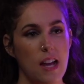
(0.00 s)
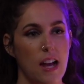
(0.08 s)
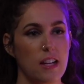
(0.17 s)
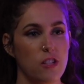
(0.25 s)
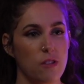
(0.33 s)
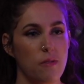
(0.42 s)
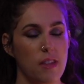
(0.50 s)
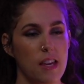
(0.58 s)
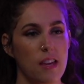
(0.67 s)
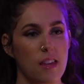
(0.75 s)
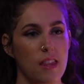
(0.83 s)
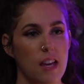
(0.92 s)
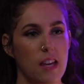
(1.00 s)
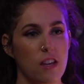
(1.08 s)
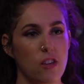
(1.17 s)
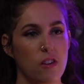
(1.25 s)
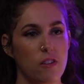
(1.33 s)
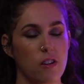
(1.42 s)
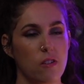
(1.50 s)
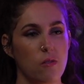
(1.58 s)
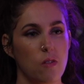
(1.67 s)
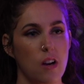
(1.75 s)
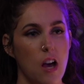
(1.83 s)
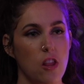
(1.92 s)
I do think that, you
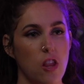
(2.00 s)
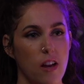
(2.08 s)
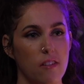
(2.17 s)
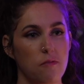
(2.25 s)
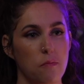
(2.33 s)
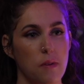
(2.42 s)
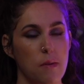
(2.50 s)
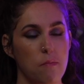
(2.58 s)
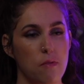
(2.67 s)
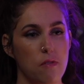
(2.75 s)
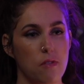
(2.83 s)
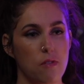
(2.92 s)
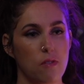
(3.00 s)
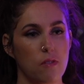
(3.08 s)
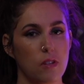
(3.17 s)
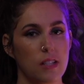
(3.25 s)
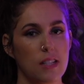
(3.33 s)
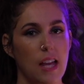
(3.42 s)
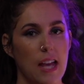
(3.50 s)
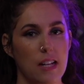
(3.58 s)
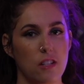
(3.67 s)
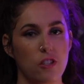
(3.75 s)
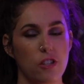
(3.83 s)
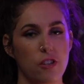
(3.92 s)
know, a lot of people
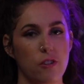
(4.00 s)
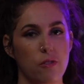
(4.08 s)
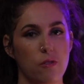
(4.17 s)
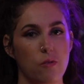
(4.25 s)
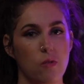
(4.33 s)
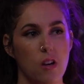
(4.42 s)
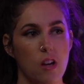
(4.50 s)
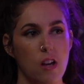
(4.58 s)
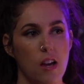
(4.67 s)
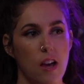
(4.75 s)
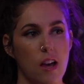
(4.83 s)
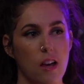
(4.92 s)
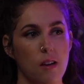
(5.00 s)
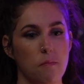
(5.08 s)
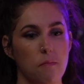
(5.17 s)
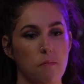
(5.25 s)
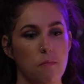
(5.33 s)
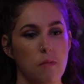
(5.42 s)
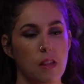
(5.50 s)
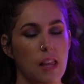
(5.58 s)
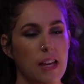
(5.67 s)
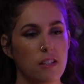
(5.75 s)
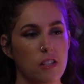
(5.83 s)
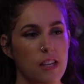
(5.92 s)
tend to um,
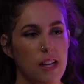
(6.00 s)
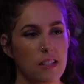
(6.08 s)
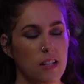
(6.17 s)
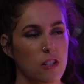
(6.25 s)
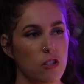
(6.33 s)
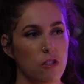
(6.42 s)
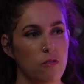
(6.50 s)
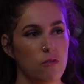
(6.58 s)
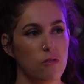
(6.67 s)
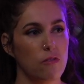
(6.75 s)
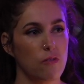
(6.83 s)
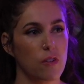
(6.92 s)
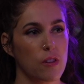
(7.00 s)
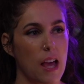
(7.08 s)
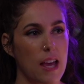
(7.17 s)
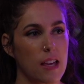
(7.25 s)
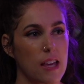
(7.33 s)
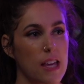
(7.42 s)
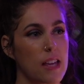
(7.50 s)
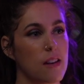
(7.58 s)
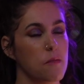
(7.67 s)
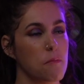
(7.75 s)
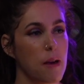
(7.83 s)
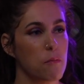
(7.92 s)
like to get tattoos for like
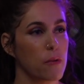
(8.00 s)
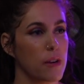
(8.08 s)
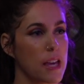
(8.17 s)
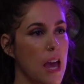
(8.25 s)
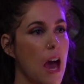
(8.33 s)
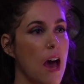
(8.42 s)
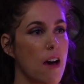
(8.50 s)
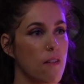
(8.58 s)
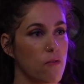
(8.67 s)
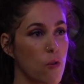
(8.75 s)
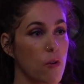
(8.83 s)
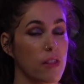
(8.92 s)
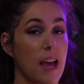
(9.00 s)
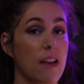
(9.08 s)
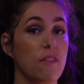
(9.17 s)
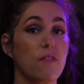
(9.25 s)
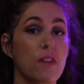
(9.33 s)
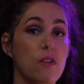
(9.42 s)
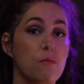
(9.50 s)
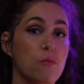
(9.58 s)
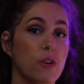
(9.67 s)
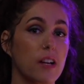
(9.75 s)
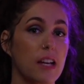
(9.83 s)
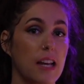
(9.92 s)
in memory of or like feel
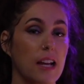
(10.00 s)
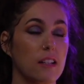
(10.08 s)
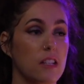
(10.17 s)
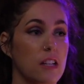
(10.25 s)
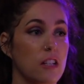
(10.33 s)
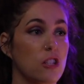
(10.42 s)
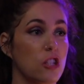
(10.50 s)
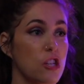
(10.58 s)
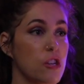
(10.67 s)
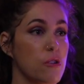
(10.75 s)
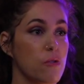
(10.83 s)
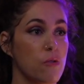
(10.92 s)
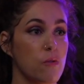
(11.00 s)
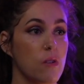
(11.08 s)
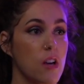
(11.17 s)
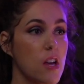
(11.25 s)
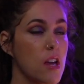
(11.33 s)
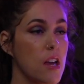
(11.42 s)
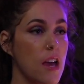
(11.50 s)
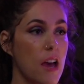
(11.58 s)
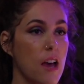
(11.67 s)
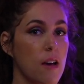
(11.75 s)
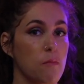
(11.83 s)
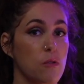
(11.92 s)
more connected Beautiful. to
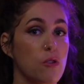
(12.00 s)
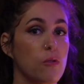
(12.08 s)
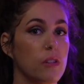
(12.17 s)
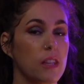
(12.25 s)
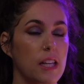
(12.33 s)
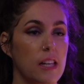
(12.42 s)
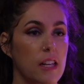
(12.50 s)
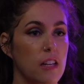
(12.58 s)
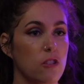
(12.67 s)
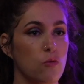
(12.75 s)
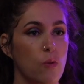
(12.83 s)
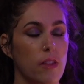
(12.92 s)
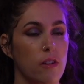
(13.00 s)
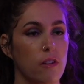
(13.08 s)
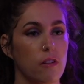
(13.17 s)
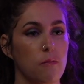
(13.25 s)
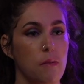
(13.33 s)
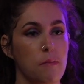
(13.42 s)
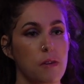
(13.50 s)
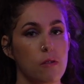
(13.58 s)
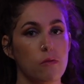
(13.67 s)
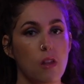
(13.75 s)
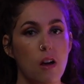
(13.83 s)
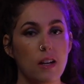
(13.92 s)
um, your lineage, whether maybe
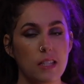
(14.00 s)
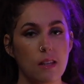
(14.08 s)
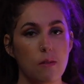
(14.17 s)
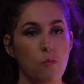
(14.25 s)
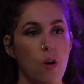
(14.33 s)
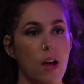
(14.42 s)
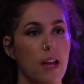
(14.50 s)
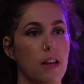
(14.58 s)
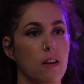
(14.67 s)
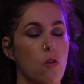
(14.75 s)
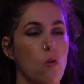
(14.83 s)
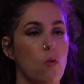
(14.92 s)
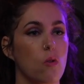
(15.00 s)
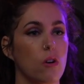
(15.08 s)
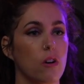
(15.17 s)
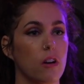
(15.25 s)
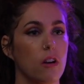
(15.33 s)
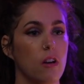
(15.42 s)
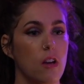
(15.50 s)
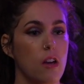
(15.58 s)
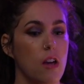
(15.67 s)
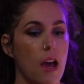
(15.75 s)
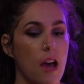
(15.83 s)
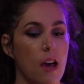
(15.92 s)
you lost someone or,
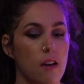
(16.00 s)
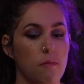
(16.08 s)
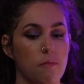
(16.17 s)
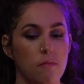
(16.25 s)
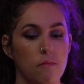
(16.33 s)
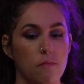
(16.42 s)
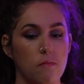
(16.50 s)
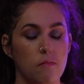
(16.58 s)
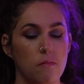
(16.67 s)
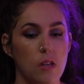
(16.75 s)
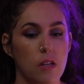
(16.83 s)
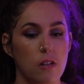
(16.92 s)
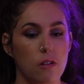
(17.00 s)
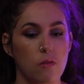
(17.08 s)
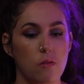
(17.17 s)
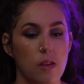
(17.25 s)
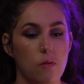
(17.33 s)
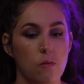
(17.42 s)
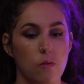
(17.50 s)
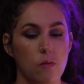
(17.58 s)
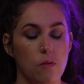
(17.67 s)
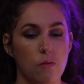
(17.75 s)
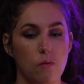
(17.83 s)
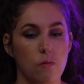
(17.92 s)
um, you know, it
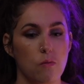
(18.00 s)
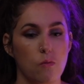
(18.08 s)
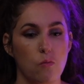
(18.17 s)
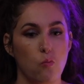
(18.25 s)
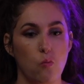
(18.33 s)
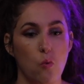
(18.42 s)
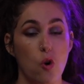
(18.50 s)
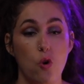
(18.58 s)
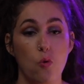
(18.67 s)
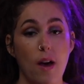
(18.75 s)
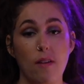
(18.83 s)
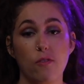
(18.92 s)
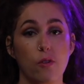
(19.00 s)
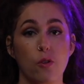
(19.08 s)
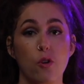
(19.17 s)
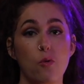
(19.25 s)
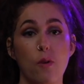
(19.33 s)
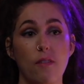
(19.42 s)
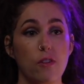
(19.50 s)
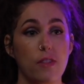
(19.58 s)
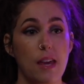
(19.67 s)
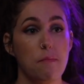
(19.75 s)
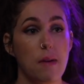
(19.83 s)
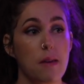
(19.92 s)
whoever whoever
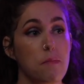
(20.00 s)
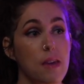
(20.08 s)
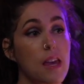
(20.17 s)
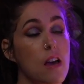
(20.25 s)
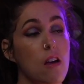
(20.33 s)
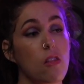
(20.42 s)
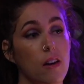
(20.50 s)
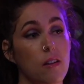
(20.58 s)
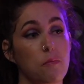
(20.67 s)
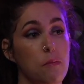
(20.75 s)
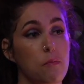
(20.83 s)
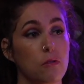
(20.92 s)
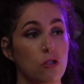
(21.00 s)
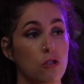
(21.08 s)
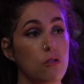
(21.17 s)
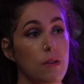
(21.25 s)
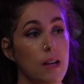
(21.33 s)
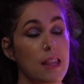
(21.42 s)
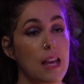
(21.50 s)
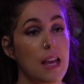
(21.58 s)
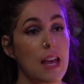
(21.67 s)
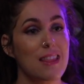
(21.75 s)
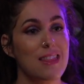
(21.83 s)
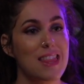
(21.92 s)
they may be. A lot of people do, and they,
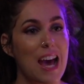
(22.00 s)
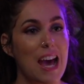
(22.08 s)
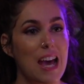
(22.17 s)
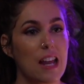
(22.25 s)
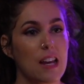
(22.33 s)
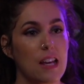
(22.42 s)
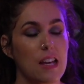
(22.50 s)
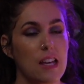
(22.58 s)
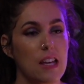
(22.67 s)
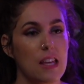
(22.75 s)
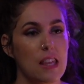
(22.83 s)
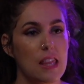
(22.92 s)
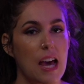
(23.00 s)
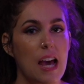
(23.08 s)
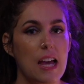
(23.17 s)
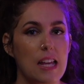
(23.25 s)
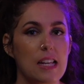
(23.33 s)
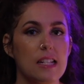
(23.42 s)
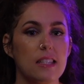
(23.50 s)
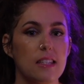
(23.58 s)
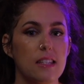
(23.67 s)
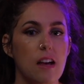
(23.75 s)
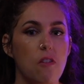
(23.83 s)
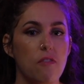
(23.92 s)
and that that in
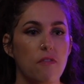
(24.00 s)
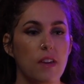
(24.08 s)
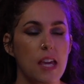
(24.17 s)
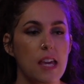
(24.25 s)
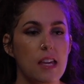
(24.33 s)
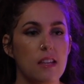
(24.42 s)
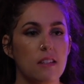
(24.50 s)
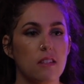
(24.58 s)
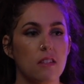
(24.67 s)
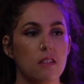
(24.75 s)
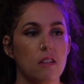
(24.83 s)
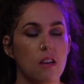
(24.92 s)
itself is,